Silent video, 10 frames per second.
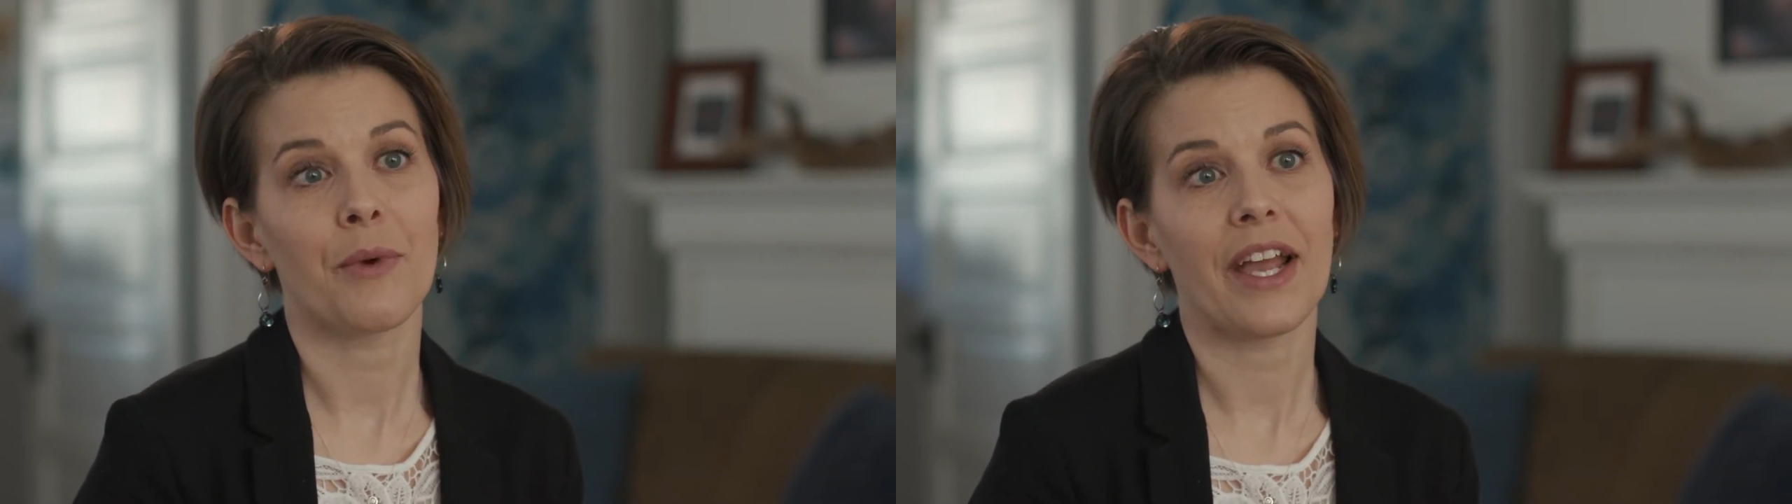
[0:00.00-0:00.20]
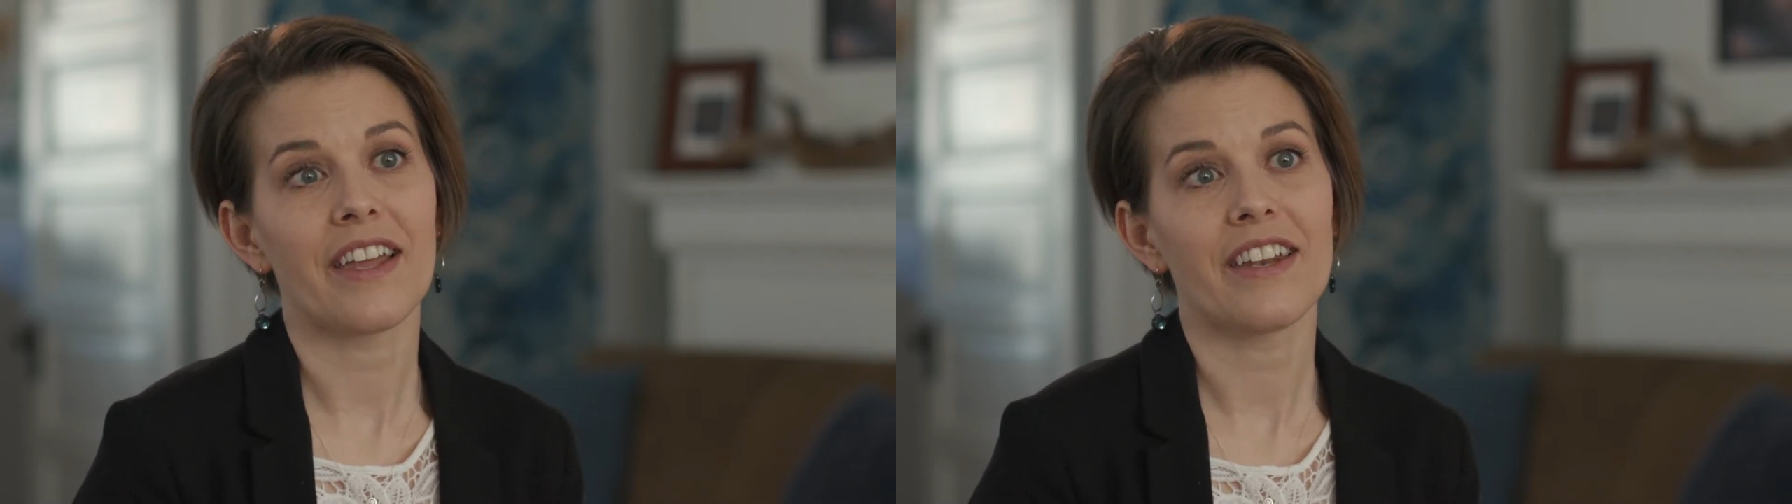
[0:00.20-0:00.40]

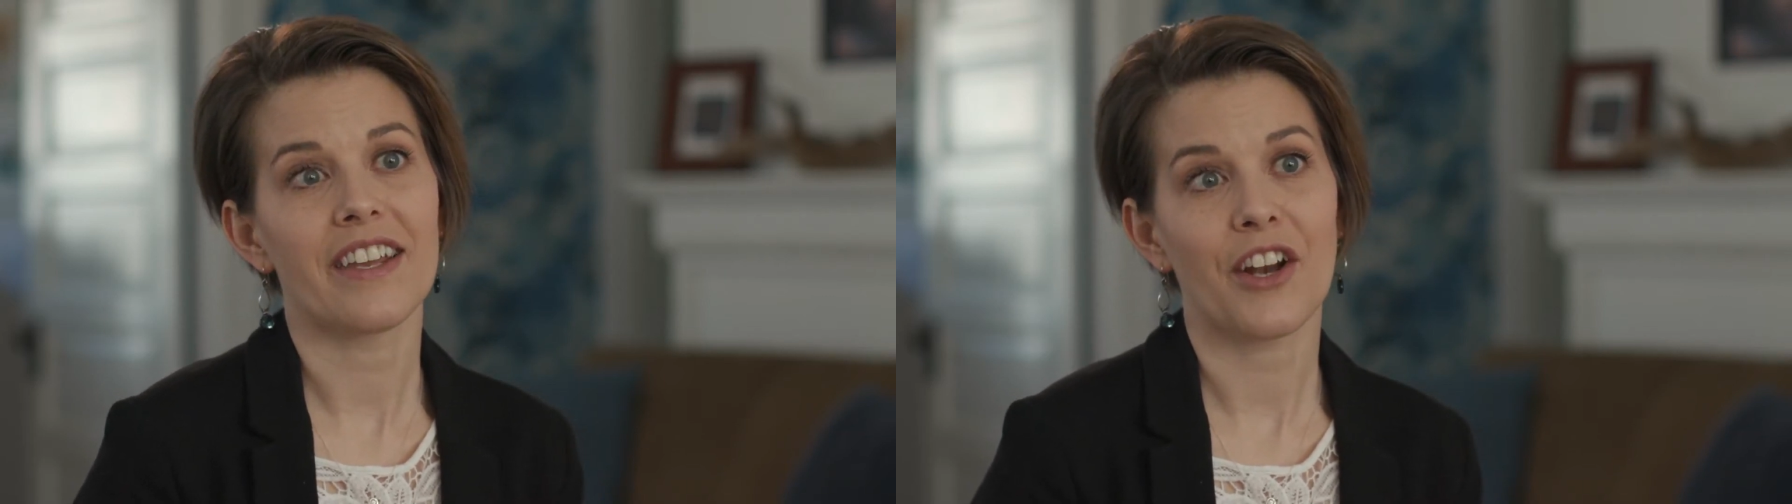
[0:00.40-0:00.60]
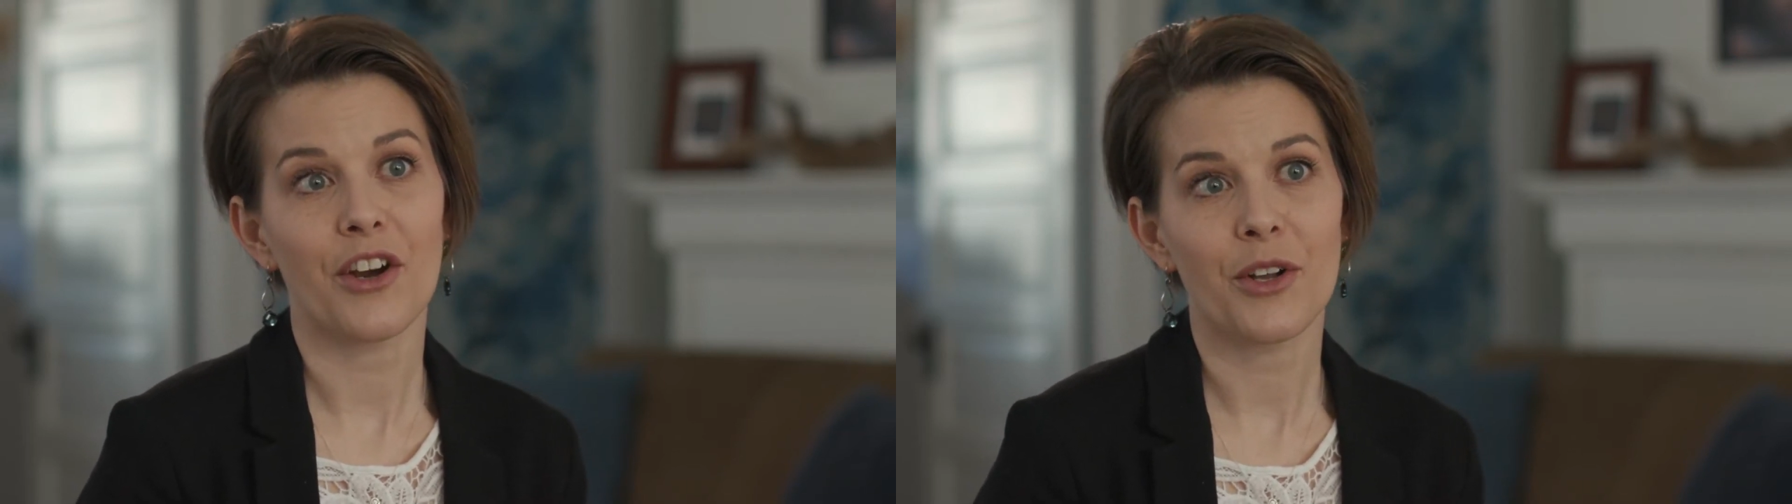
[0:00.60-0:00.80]
read
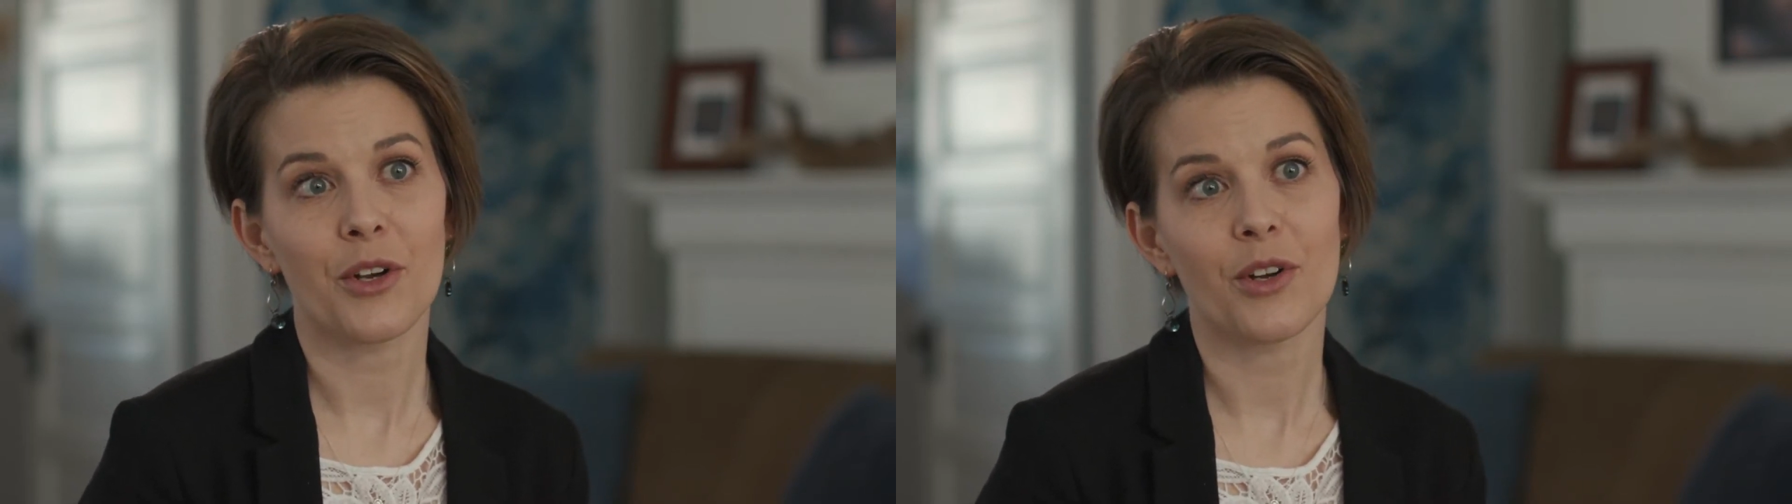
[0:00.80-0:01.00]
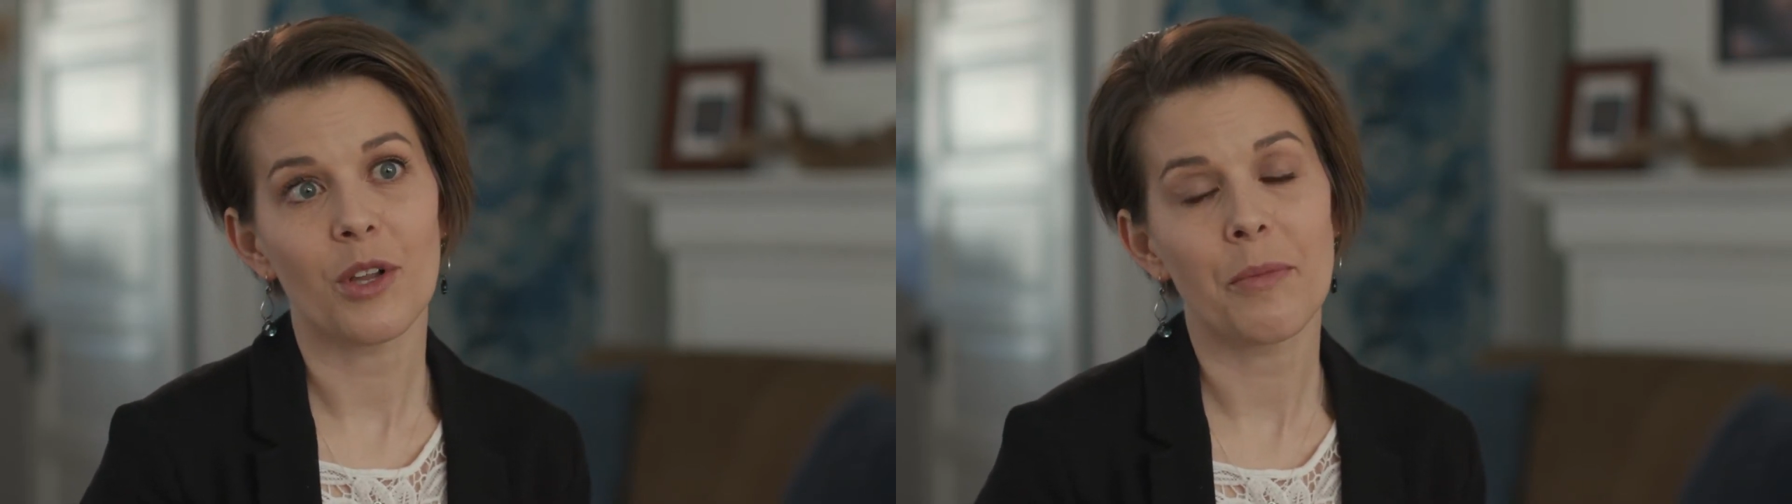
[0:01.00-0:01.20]
an article